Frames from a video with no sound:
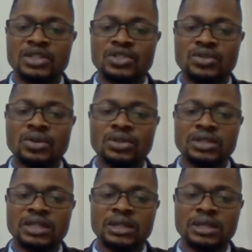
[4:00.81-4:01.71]
So
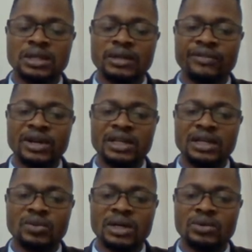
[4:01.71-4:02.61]
the
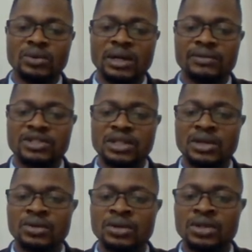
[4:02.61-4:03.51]
final one will have
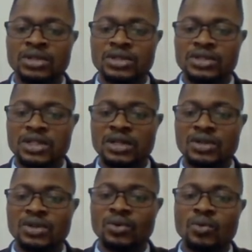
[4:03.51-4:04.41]
0,
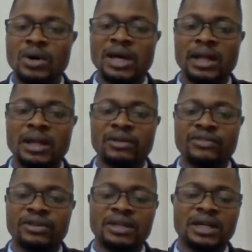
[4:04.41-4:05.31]
0, 1, and
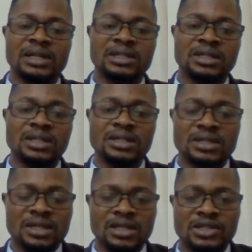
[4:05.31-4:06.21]
3. And
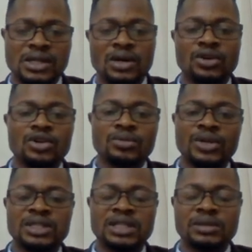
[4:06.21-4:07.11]
this is your
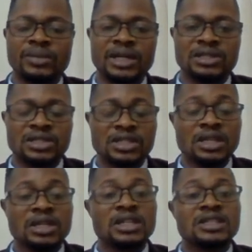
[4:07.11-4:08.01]
augmented matrix.
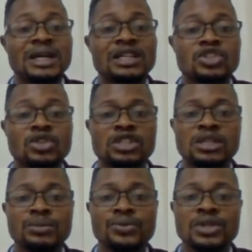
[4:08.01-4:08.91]
Sounds so
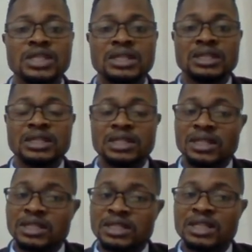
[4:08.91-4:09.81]
simple, isn't it?
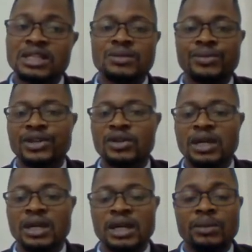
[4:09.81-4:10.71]
It is, but
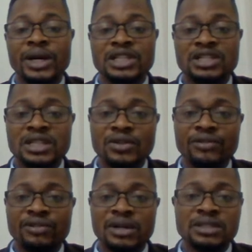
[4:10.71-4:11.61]
imagine
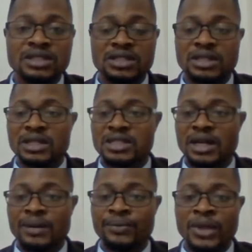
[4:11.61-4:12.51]
you found this in
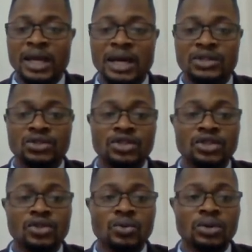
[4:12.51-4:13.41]
exam and you
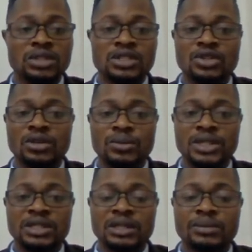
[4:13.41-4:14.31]
don't know what is
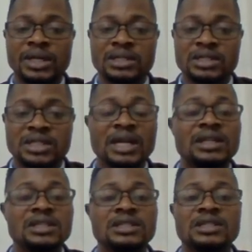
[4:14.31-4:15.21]
augmented matrix,
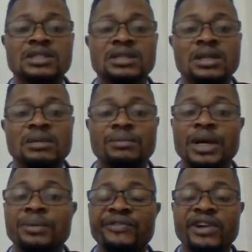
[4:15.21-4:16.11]
and this is
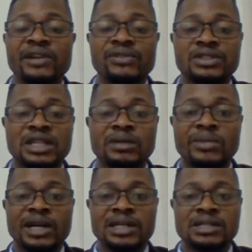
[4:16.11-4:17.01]
maybe 5 or 10
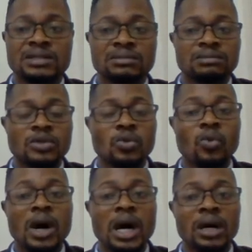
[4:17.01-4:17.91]
marks.
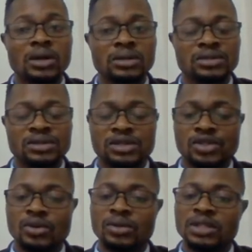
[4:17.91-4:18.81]
Wow.
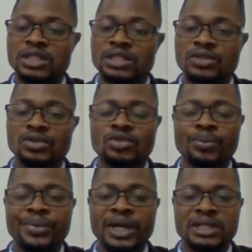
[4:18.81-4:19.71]
So it is good to
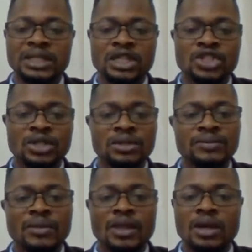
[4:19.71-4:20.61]
pay
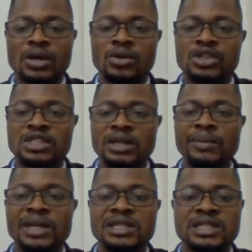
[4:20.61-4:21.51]
attention, go step
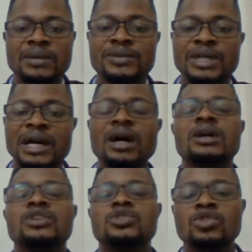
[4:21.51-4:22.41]
by step.
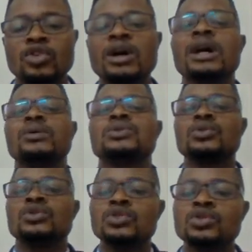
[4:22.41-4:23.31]
Now to know how
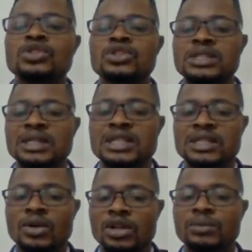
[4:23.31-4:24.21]
to use
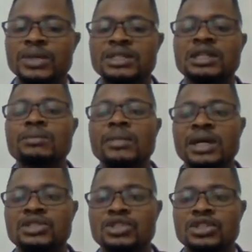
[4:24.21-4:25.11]
this augmented
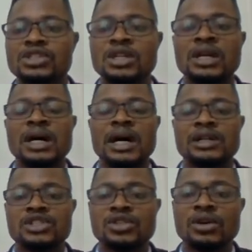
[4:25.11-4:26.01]
matrix
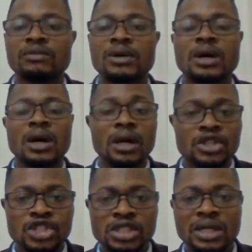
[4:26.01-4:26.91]
and solve
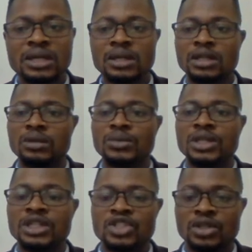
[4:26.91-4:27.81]
Gaussian
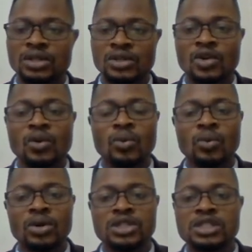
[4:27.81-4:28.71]
elimination,
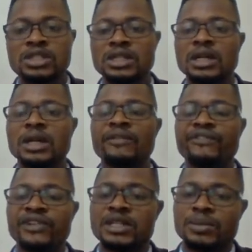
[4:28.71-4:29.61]
watch the
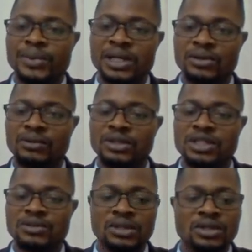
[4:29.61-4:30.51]
first part of
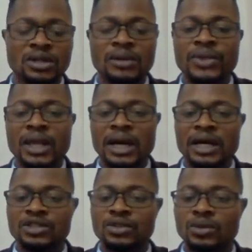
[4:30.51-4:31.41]
this video
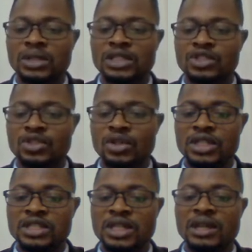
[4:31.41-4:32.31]
and you will enjoy
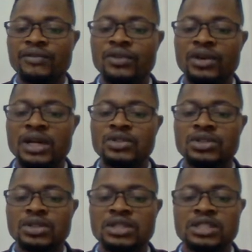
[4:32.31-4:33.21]
it. If you are new
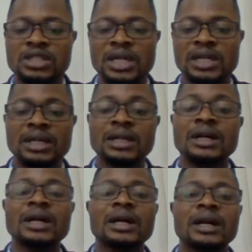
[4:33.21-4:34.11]
to this channel,
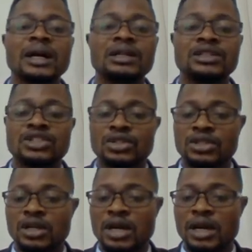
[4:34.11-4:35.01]
kindly
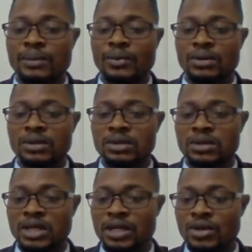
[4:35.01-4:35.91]
subscribe.
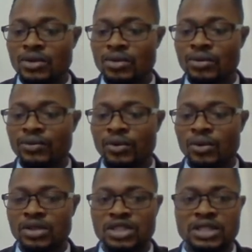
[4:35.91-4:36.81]
Thank you for
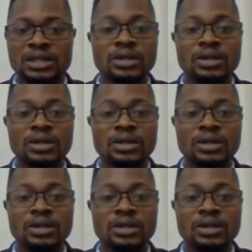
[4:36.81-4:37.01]
watching.